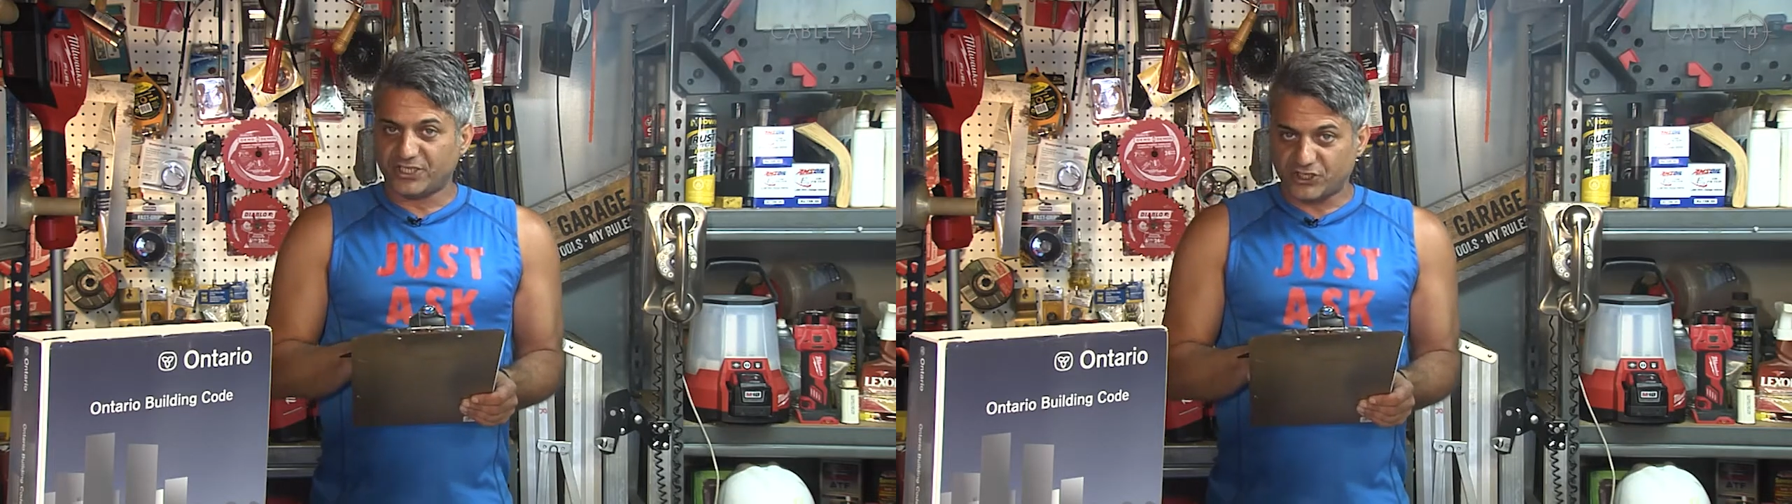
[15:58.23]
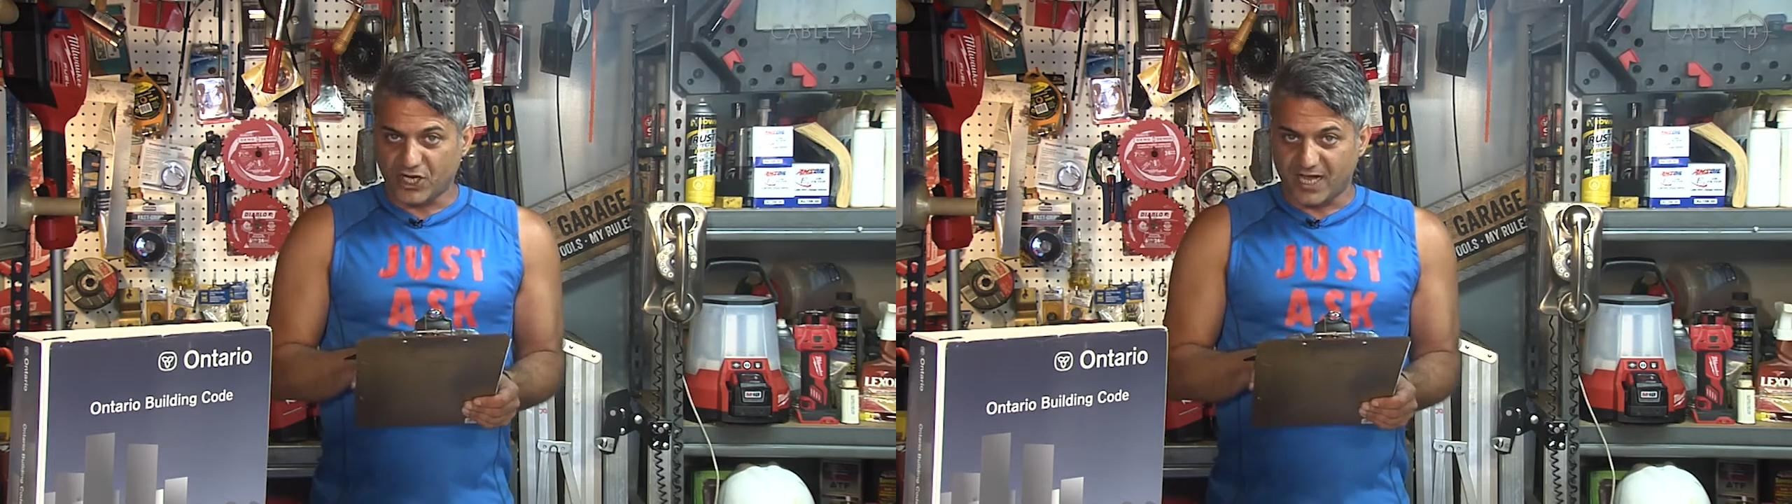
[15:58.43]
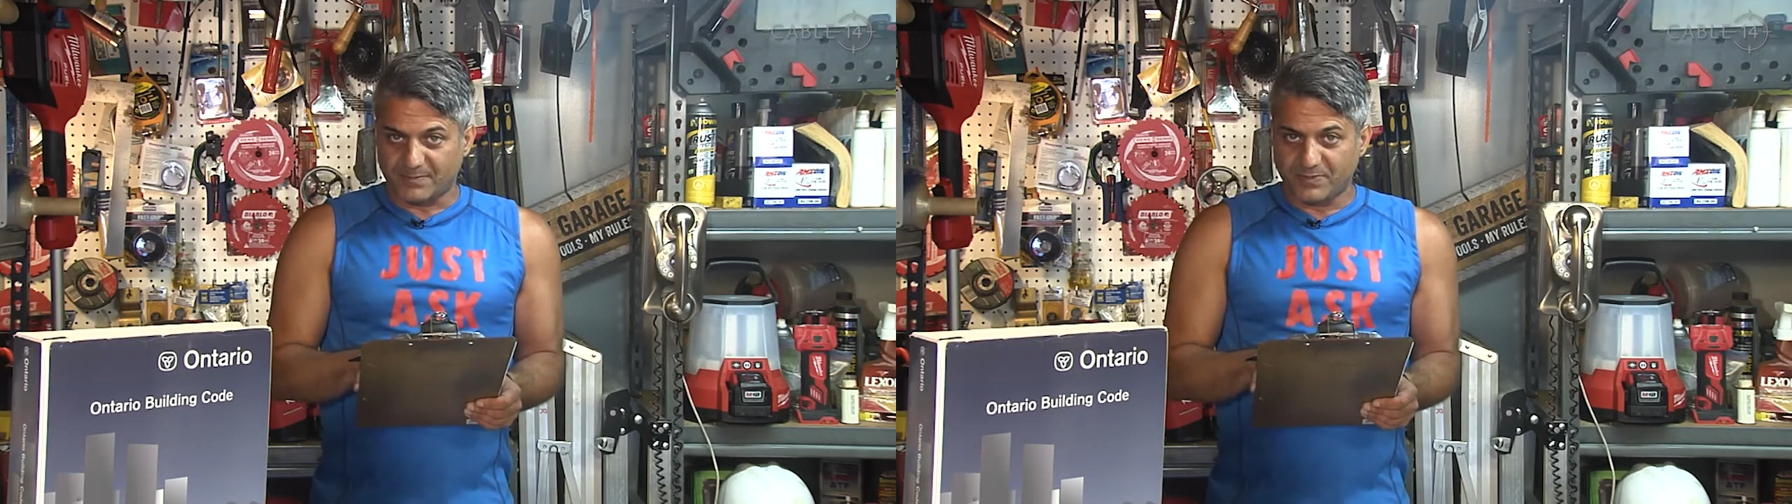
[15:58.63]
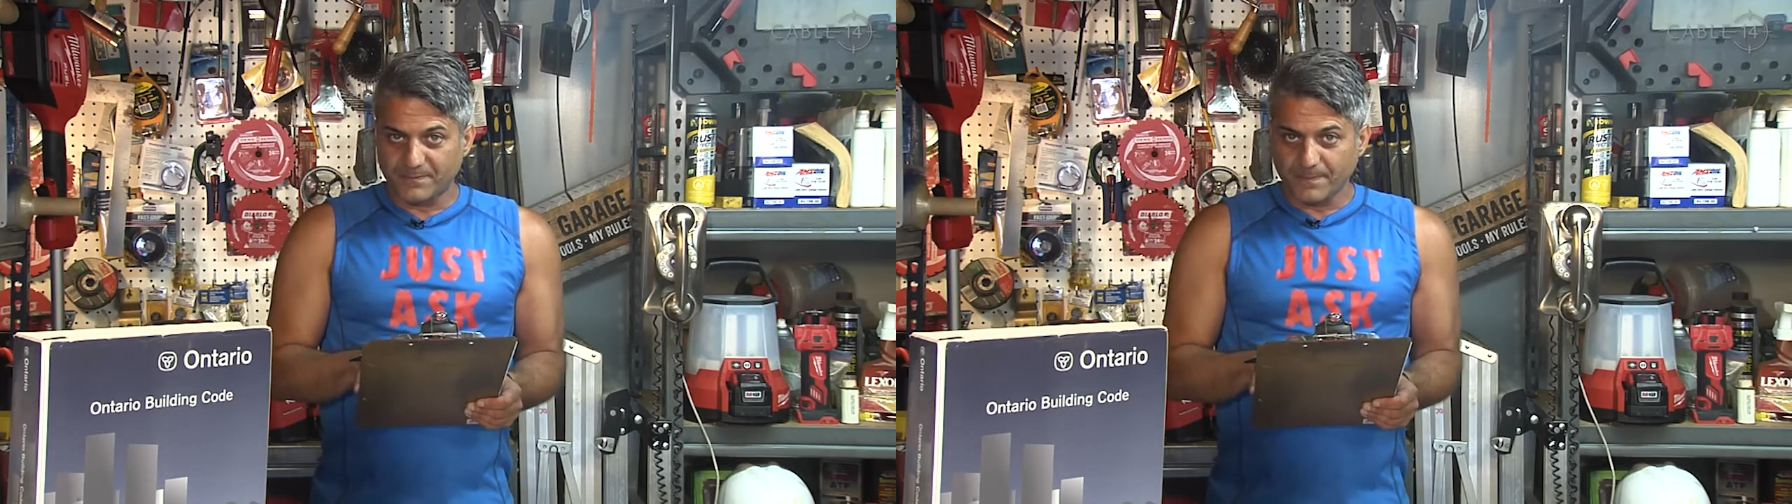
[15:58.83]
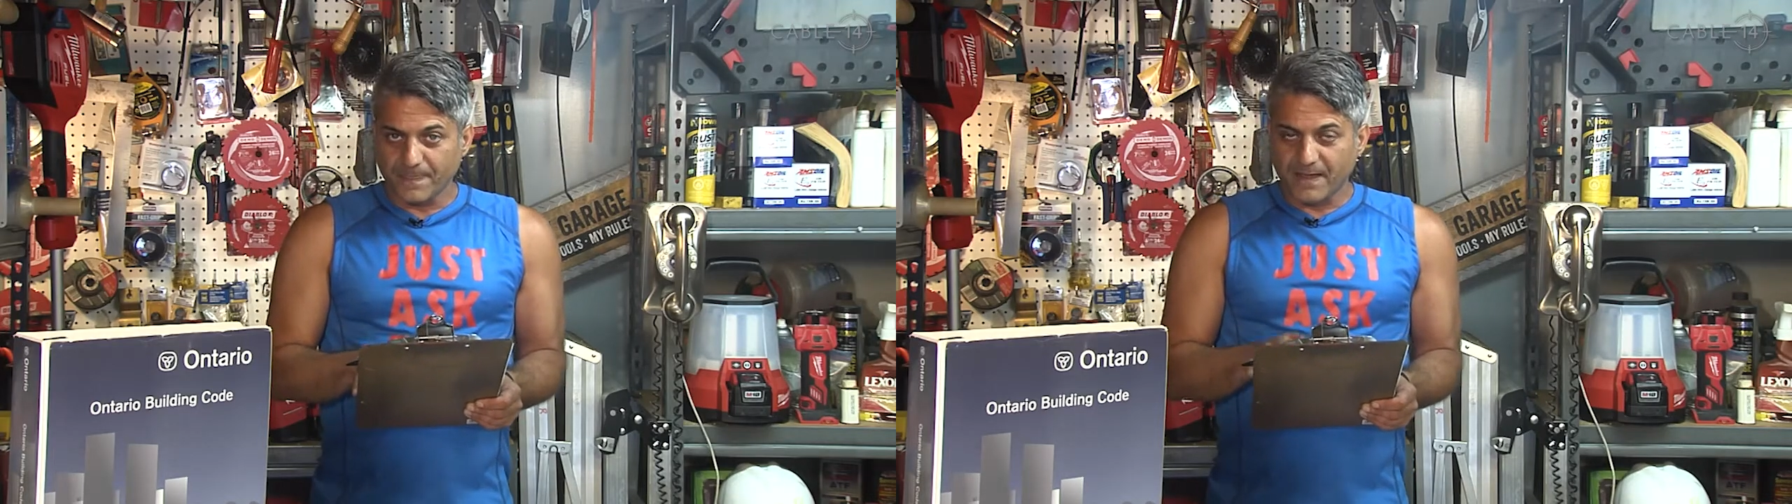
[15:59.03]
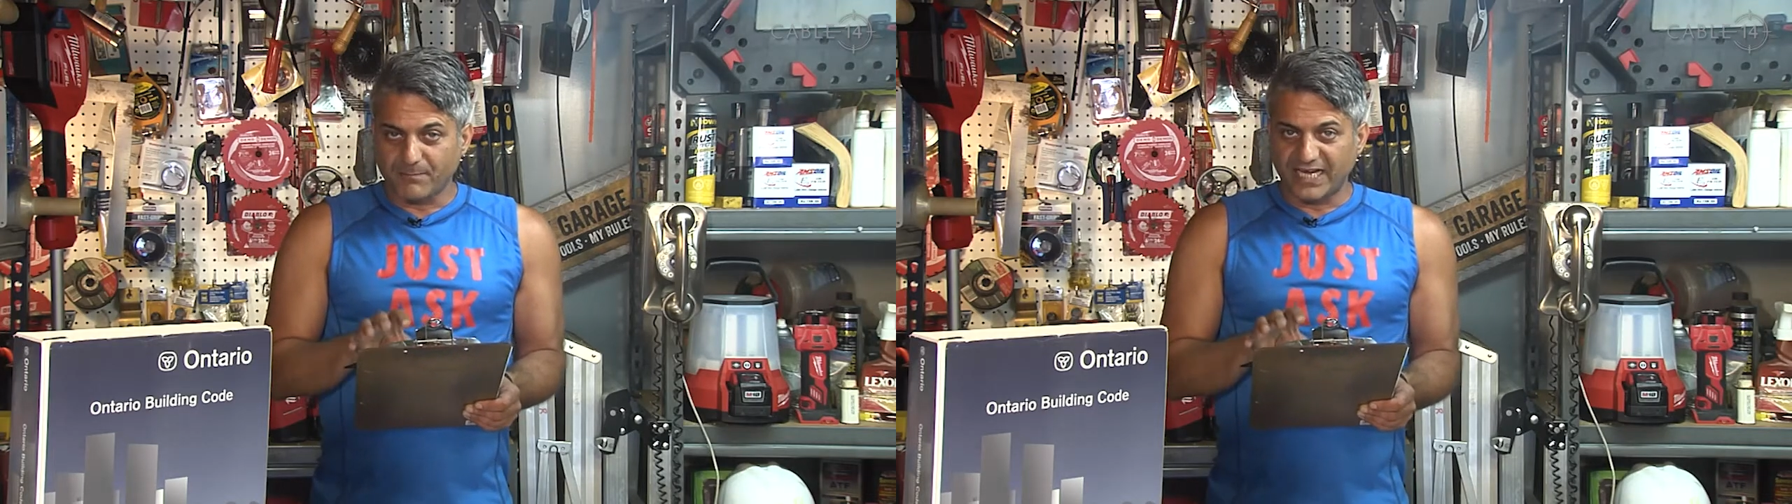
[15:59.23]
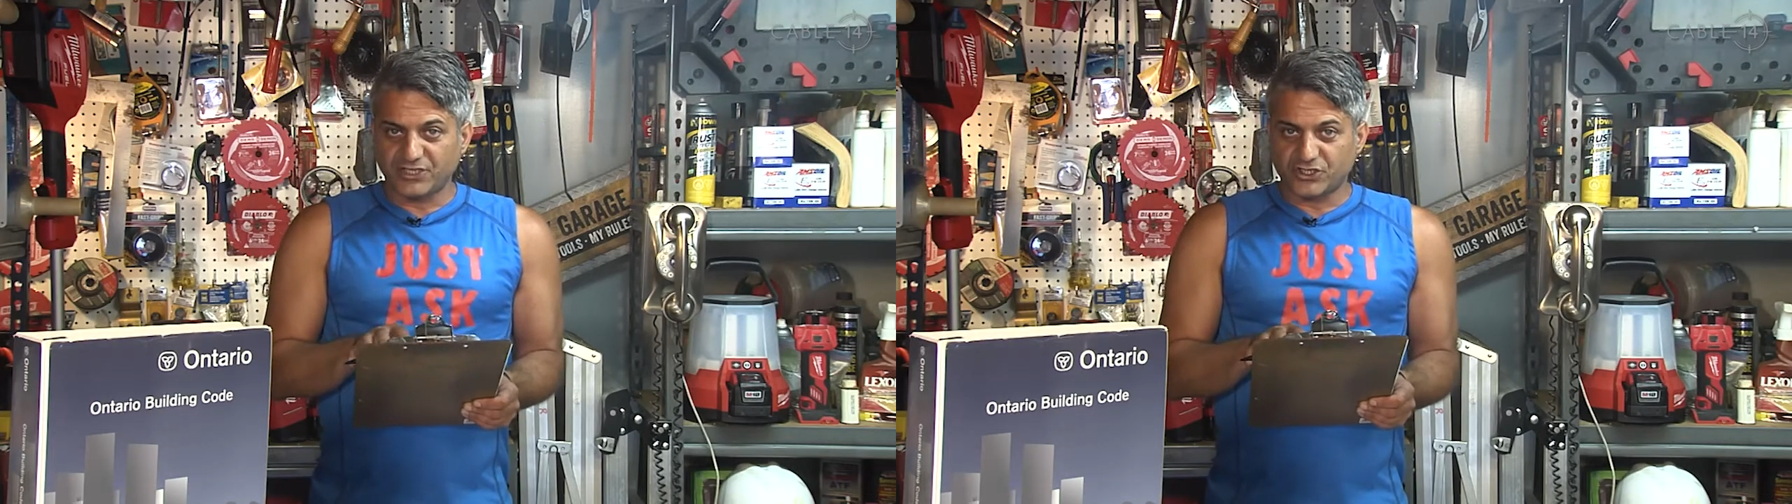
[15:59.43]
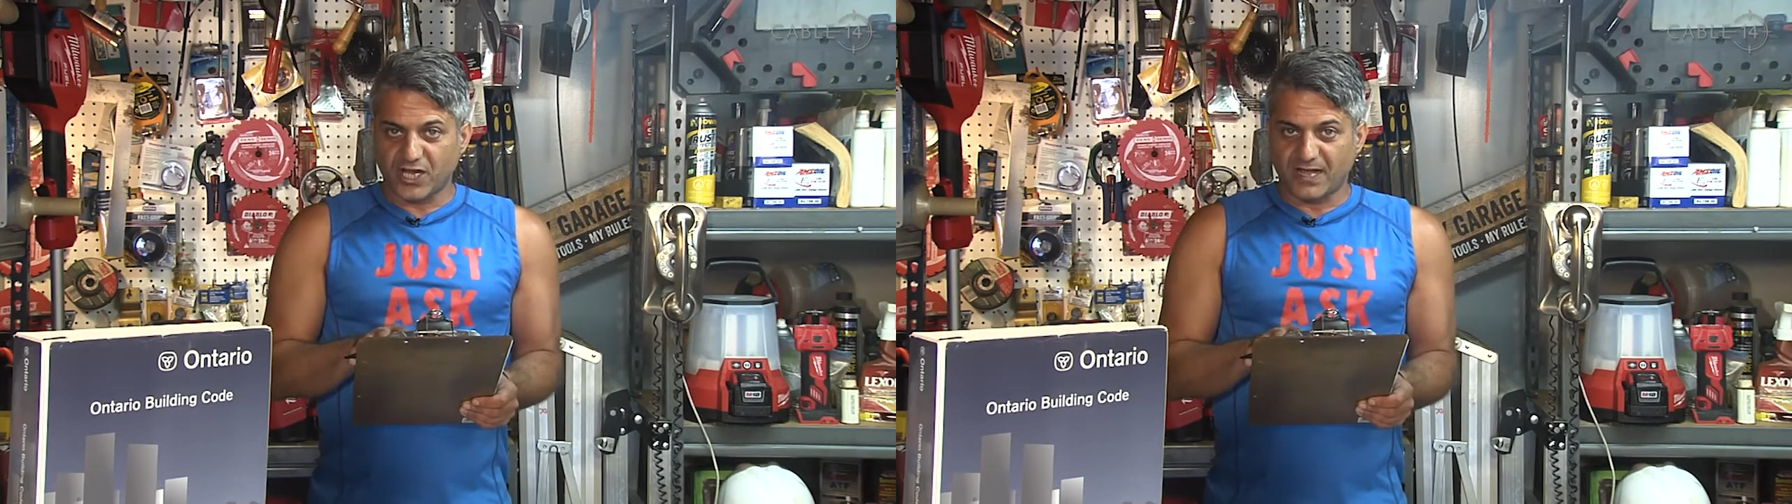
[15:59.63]
shop
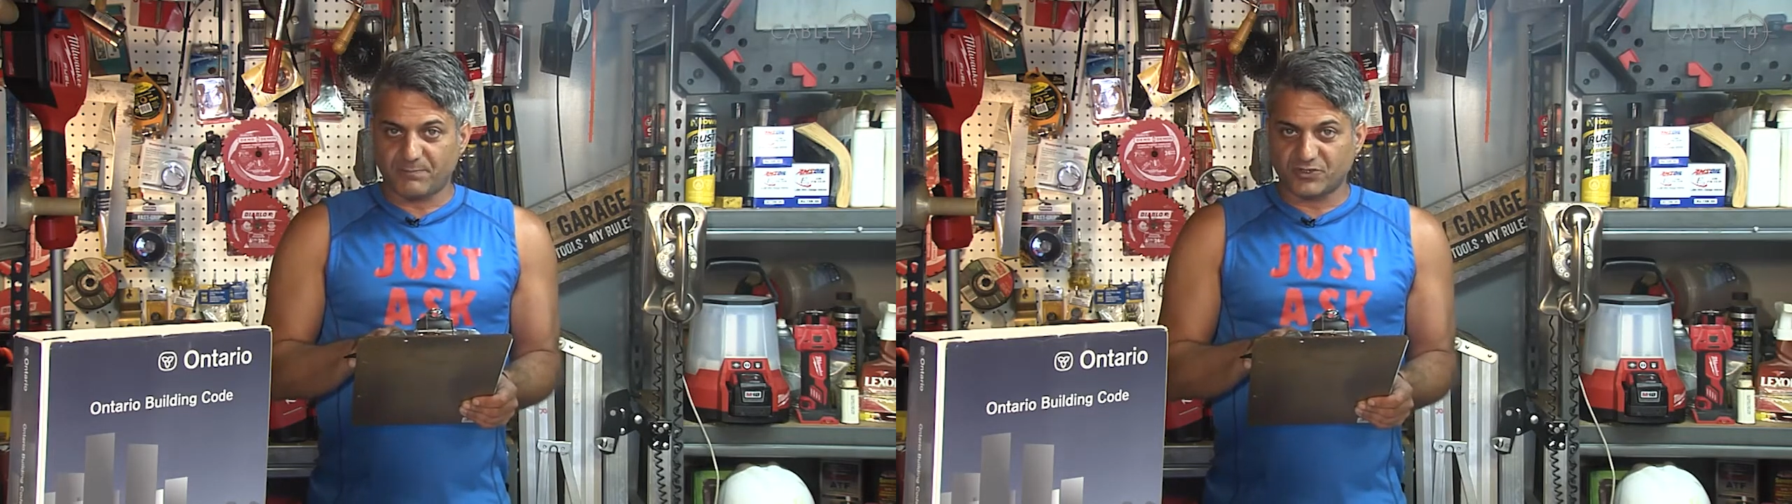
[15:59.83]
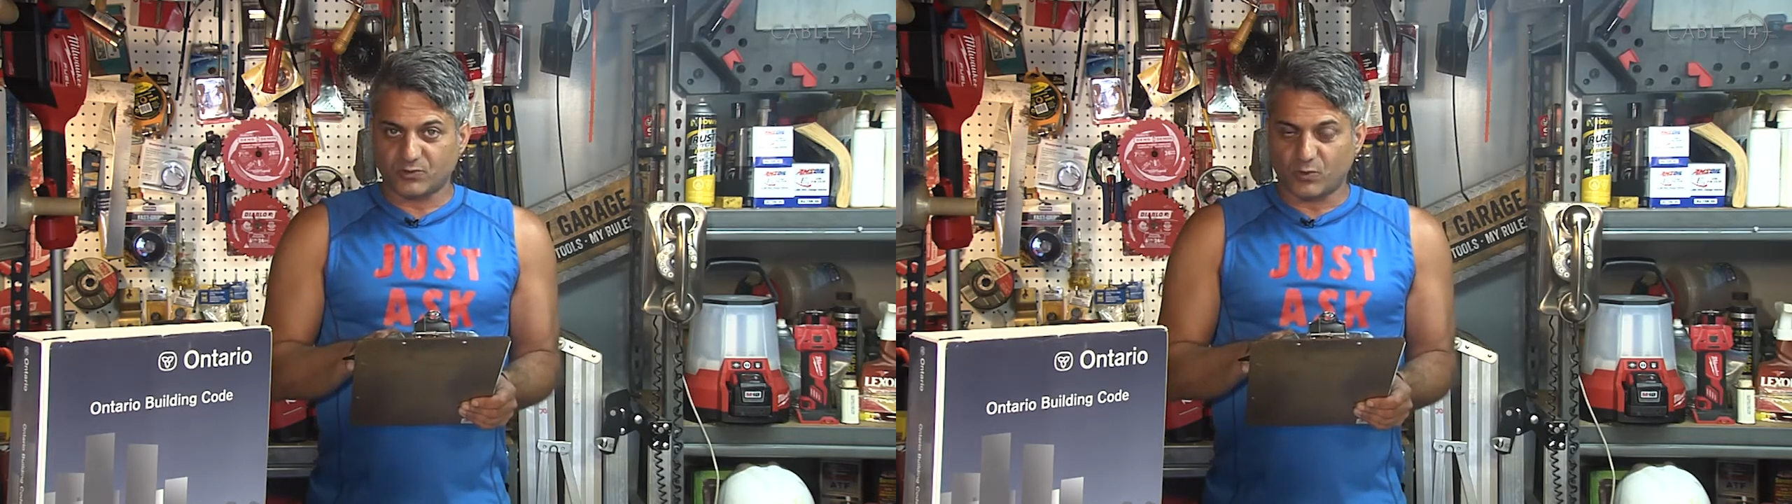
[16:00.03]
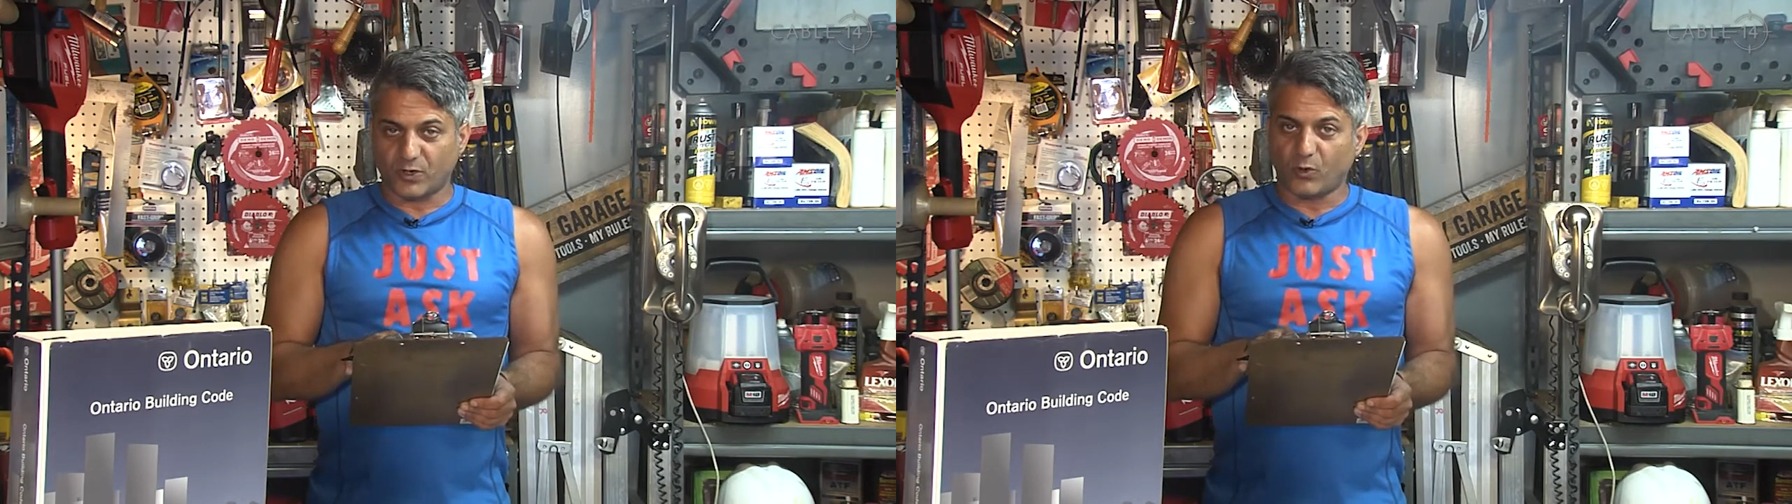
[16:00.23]
is what